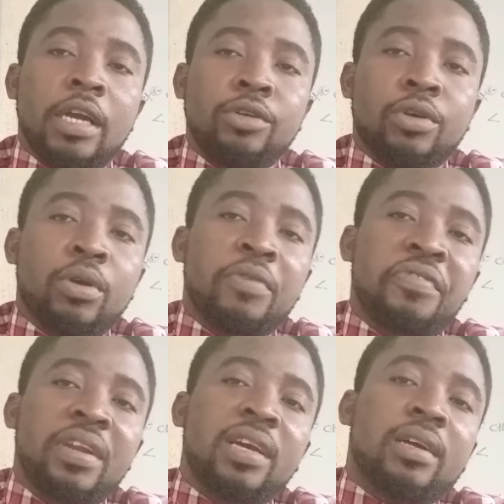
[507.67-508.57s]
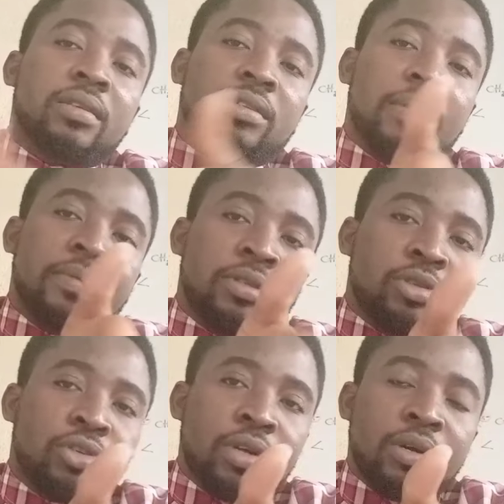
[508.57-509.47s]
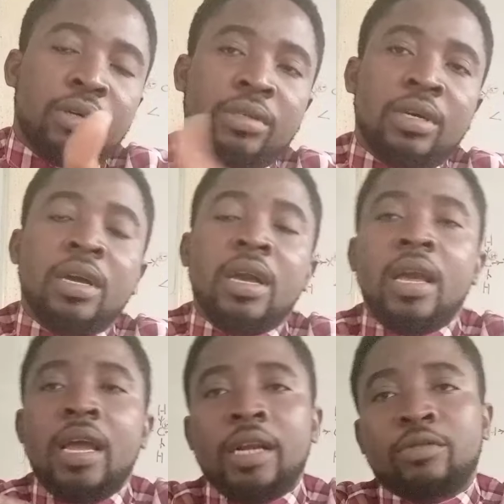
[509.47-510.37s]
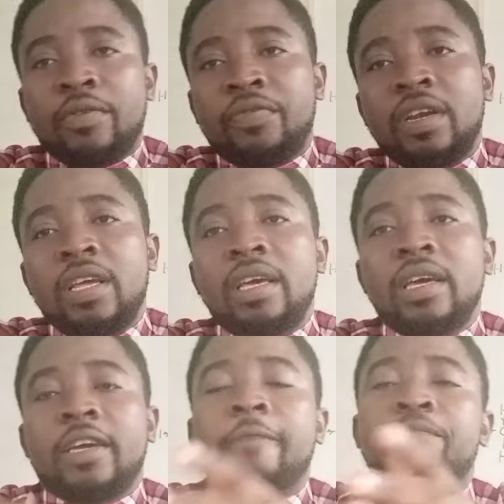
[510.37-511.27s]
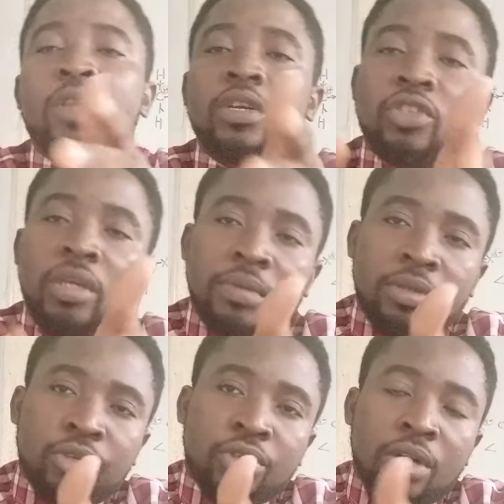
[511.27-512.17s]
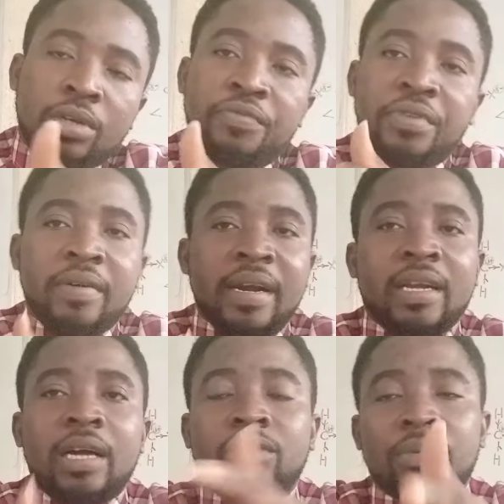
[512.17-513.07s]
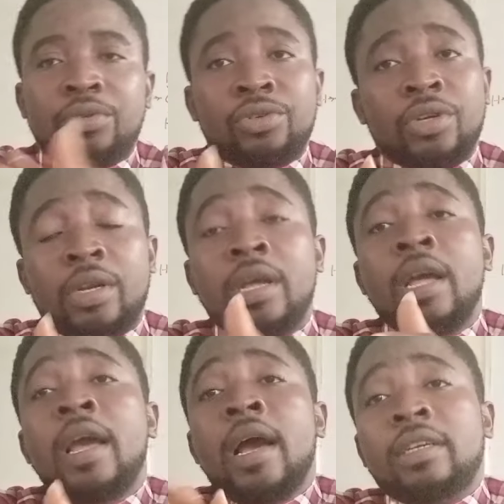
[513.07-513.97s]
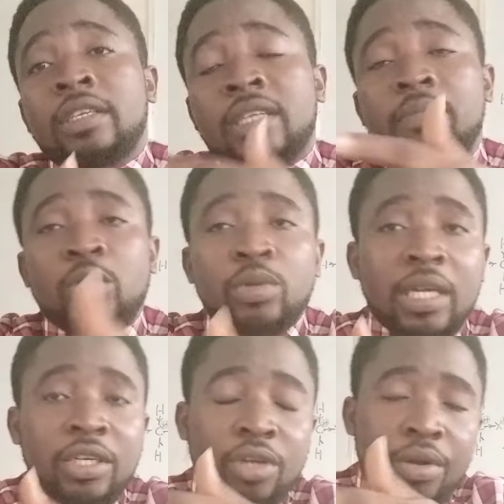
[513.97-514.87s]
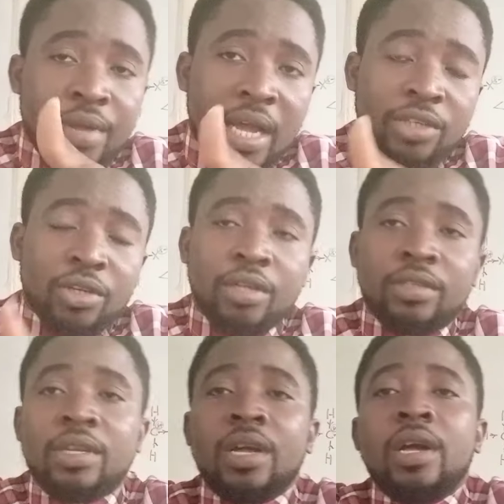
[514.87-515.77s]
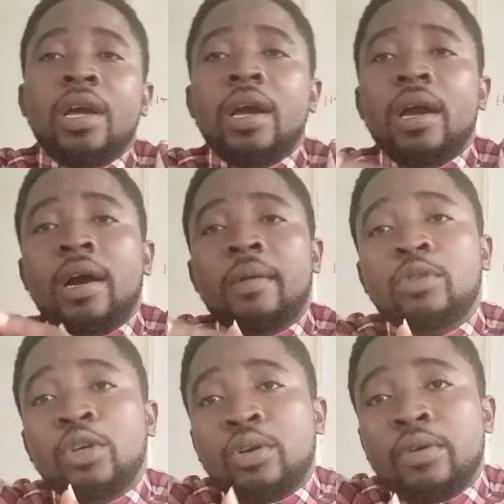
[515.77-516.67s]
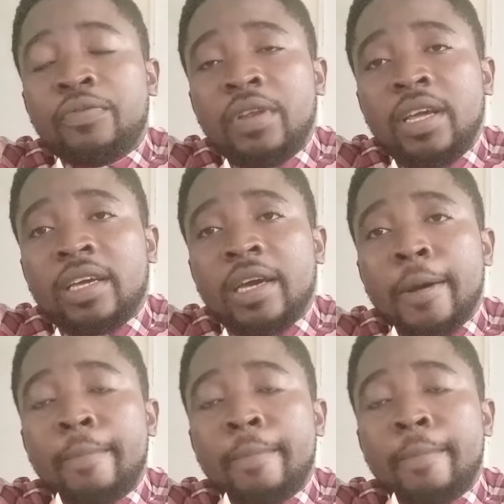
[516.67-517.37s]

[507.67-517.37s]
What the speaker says: nucleophilic substitution, electrophilic substitution, free radical substitution, the same thing with addition reactions, nucleophilic